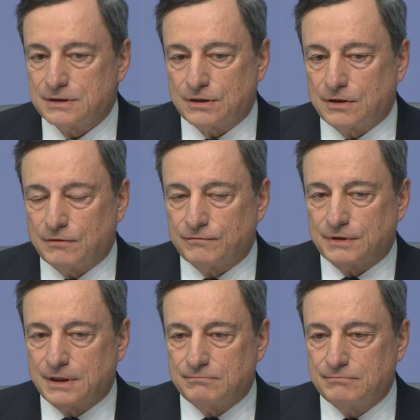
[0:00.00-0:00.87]
sort
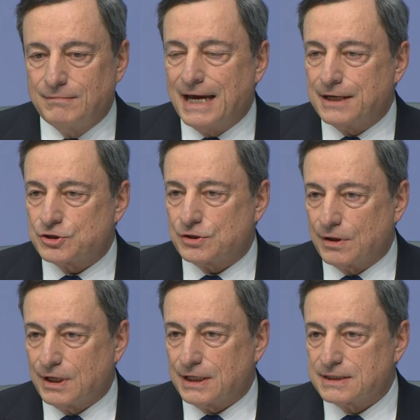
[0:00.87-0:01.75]
of
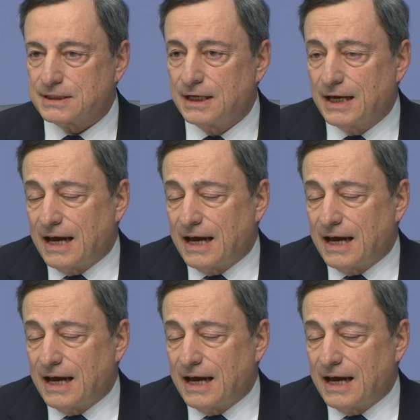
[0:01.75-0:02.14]
mention this.